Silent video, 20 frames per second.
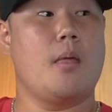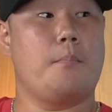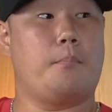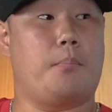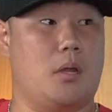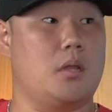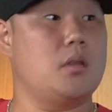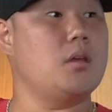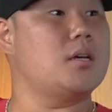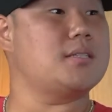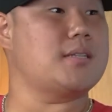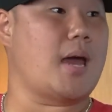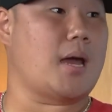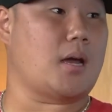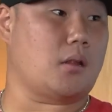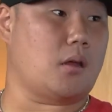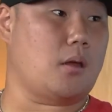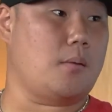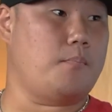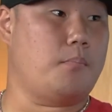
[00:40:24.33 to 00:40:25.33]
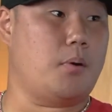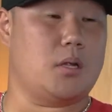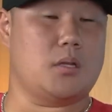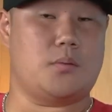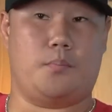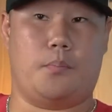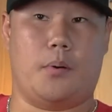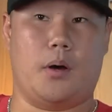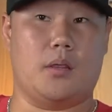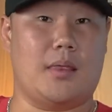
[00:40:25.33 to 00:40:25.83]
But exactly.
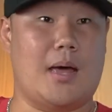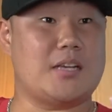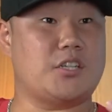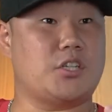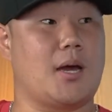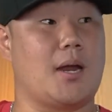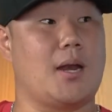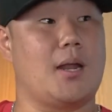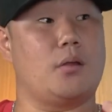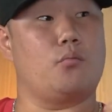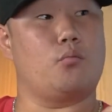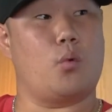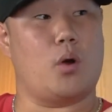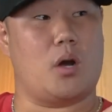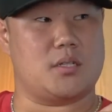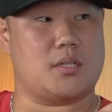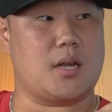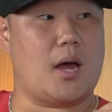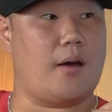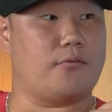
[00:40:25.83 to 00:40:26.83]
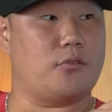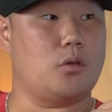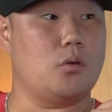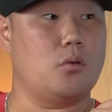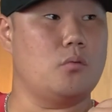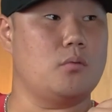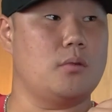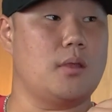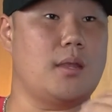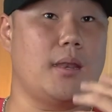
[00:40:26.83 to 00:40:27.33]
Mm-hmm. But that shit kind of wears off
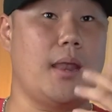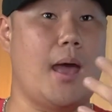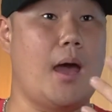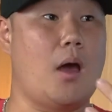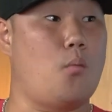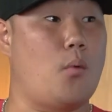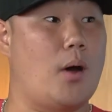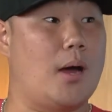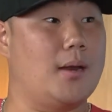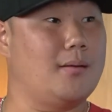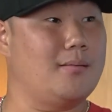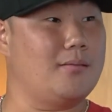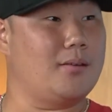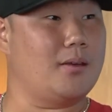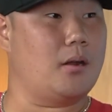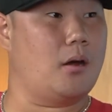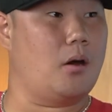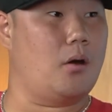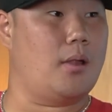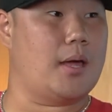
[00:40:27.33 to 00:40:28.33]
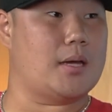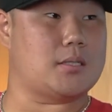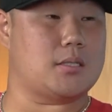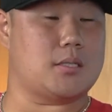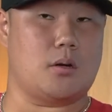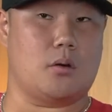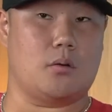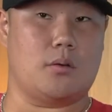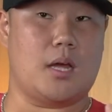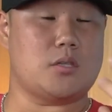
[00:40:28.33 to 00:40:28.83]
too. Then now what? You know, like
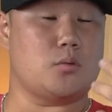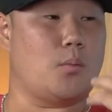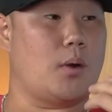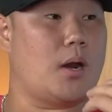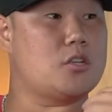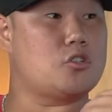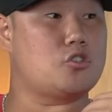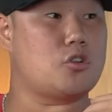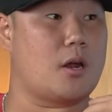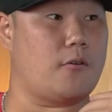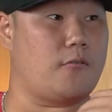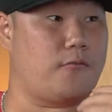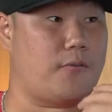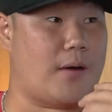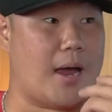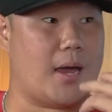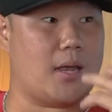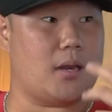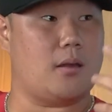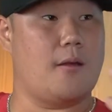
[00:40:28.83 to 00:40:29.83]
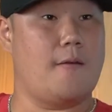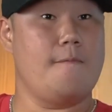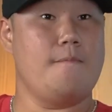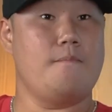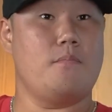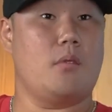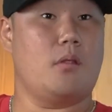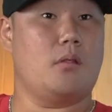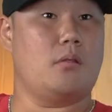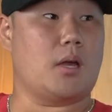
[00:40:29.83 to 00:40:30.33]
so that's when I try to find
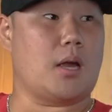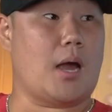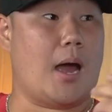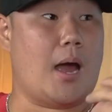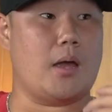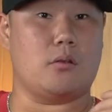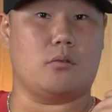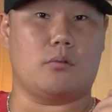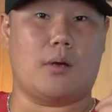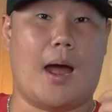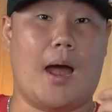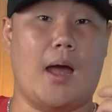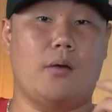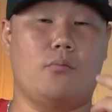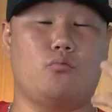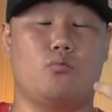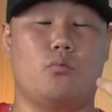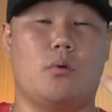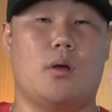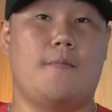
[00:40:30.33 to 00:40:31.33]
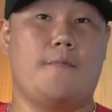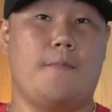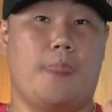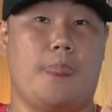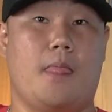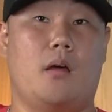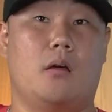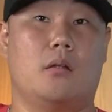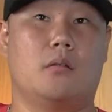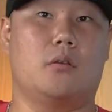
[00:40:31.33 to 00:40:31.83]
like
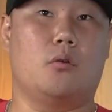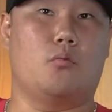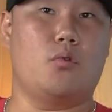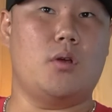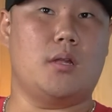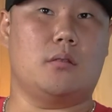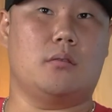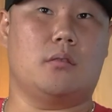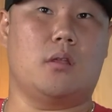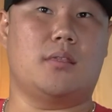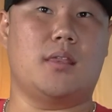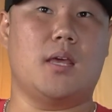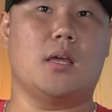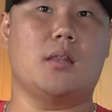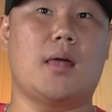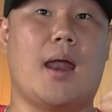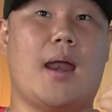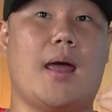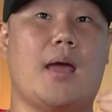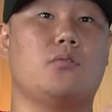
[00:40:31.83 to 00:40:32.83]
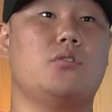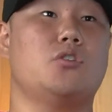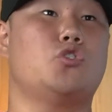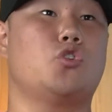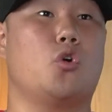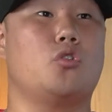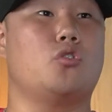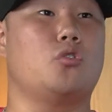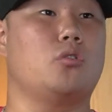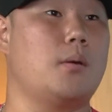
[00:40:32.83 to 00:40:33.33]
the thing that I
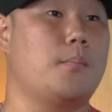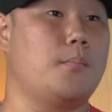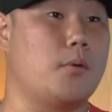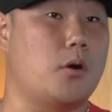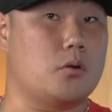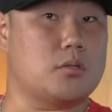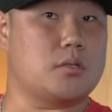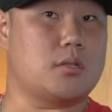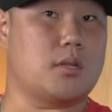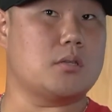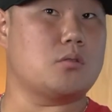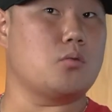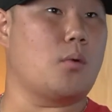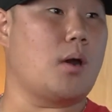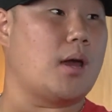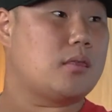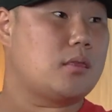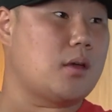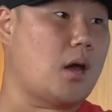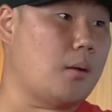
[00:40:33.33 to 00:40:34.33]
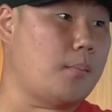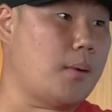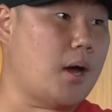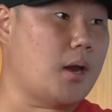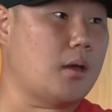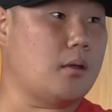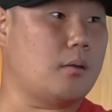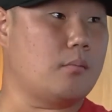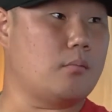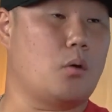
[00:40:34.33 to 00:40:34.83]
enjoy doing the most. That's when I thought
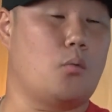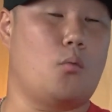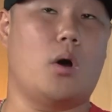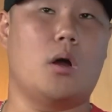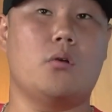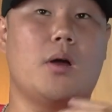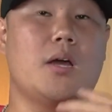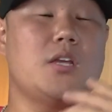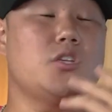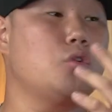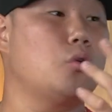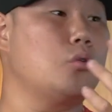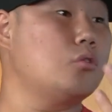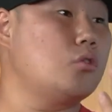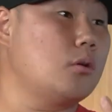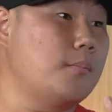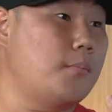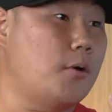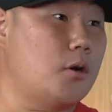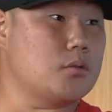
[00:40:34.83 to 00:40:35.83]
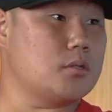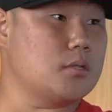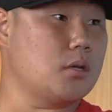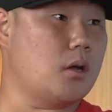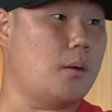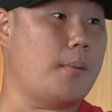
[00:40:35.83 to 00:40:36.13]
about it. What do I enjoy doing most?